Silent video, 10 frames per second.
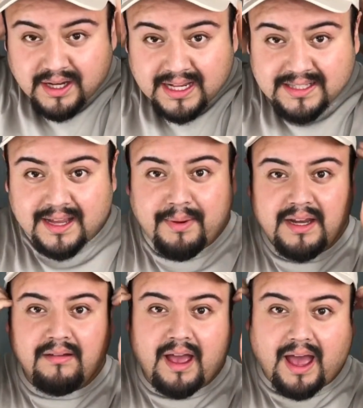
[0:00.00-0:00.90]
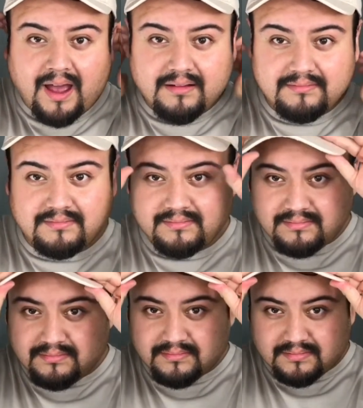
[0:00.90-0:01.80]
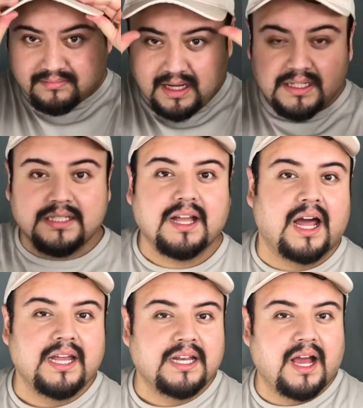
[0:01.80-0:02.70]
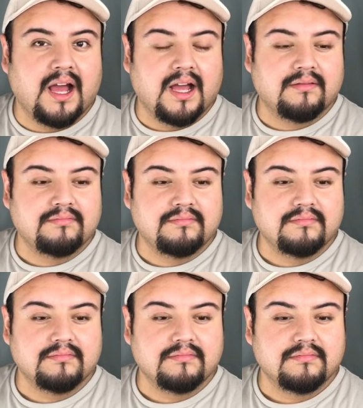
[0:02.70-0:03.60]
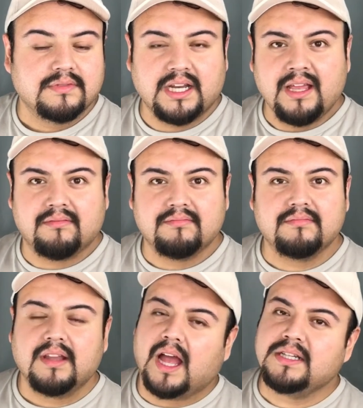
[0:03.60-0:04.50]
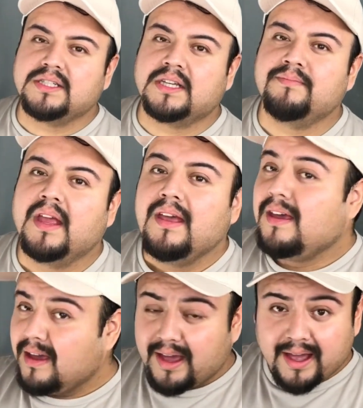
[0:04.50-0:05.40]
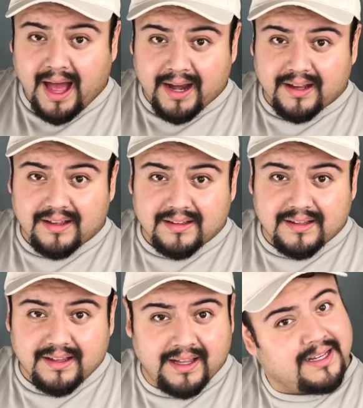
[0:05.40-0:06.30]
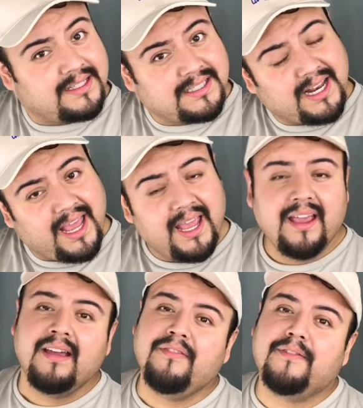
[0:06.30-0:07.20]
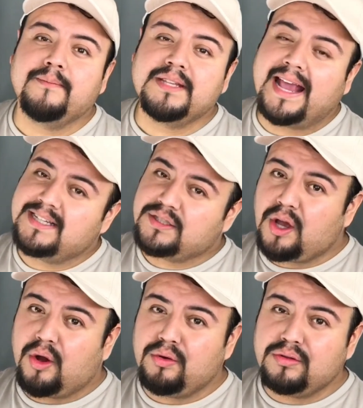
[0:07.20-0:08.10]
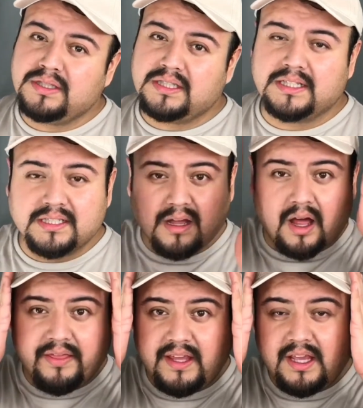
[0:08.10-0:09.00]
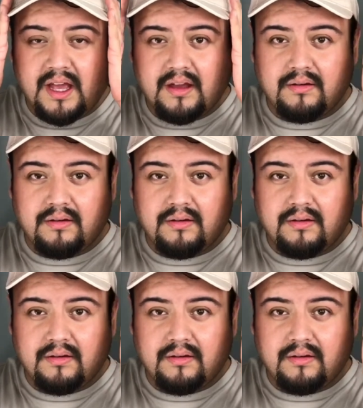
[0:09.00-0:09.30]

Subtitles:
you guys like my new hat? I just got it today, actually. It got in today from ASOS. It's called the